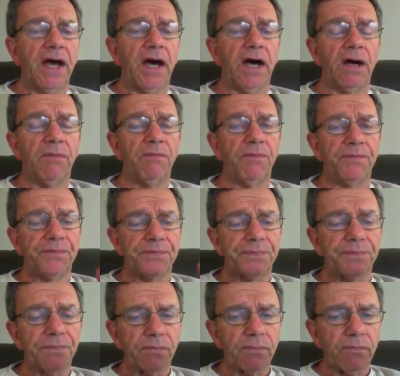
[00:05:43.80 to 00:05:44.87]

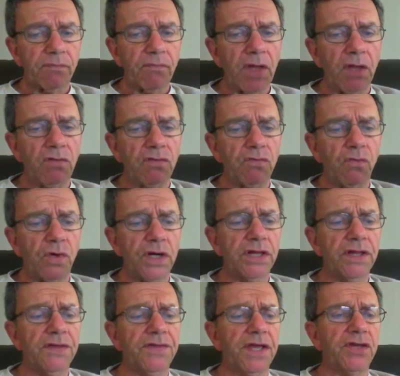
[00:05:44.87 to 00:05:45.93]
One
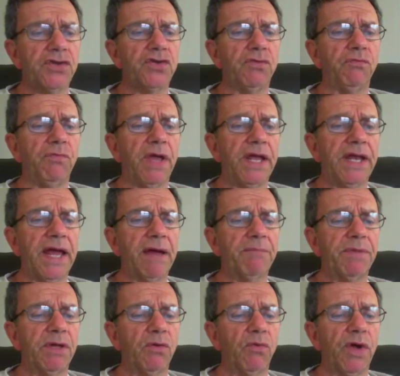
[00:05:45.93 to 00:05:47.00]
of the things you may
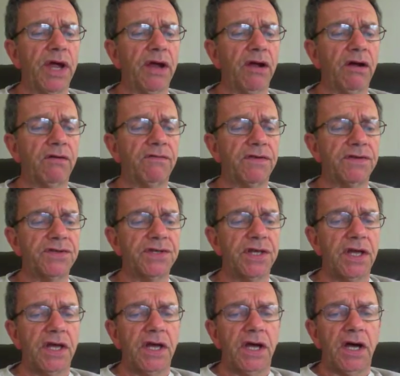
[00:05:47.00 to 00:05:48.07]
not be aware of
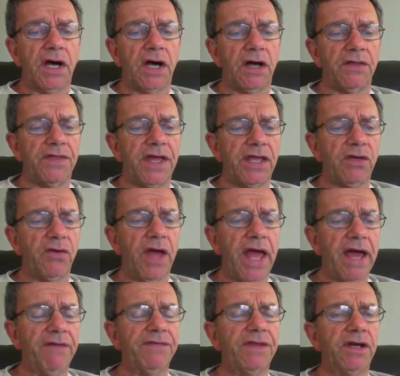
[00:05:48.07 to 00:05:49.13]
is that you
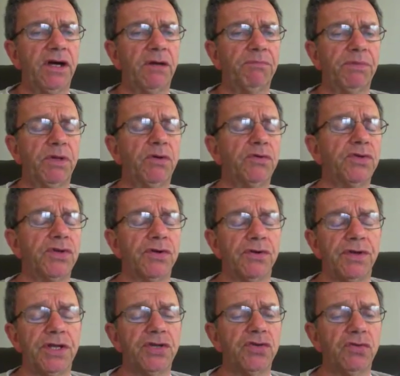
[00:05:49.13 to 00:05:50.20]
have to upload
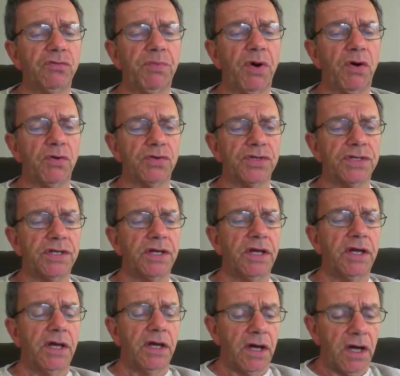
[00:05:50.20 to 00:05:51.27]
your initial post
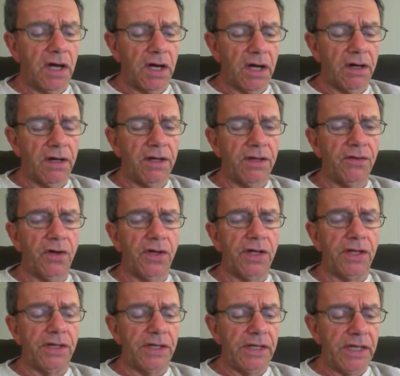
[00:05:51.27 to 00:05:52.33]

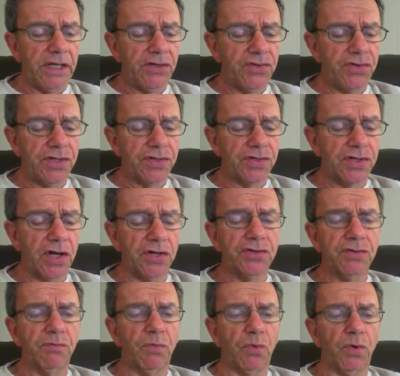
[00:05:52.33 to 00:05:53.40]
in each
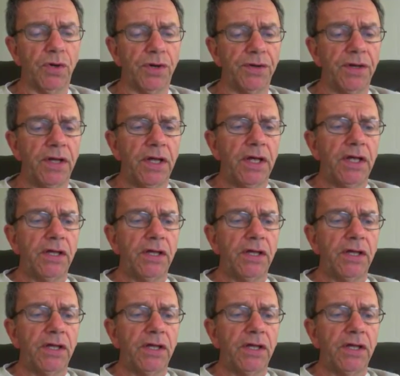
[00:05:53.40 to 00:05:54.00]
discussion board.